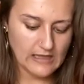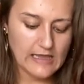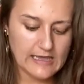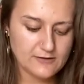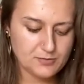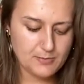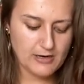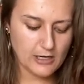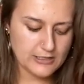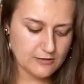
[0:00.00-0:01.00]
And they're
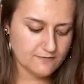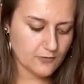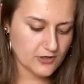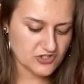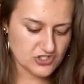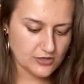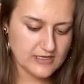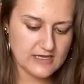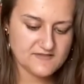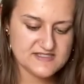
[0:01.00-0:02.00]
preparing you for a
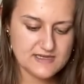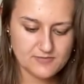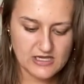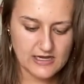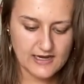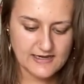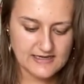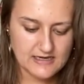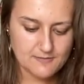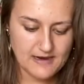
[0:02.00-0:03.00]
journey of some kind,
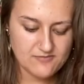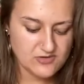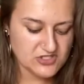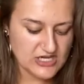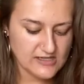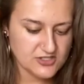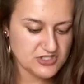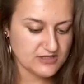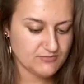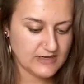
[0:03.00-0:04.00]
and it might be
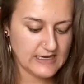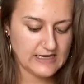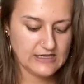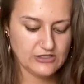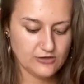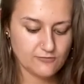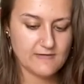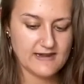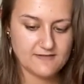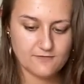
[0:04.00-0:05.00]
challenging, but you're
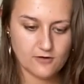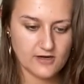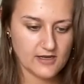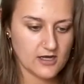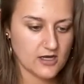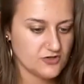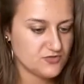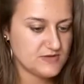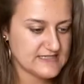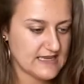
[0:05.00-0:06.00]
ready for it.
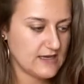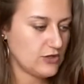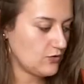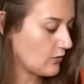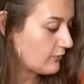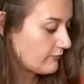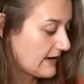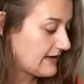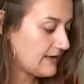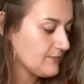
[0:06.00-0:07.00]
100% you're
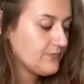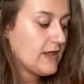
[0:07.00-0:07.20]
ready.